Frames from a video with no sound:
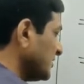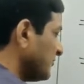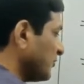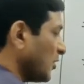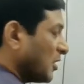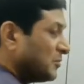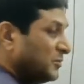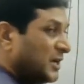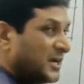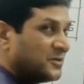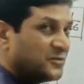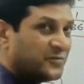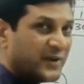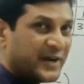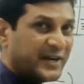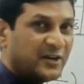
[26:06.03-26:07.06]
the formula
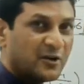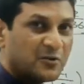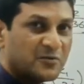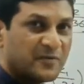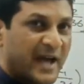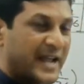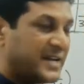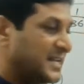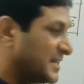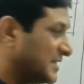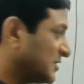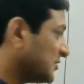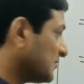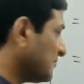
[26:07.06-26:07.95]
to find out variance?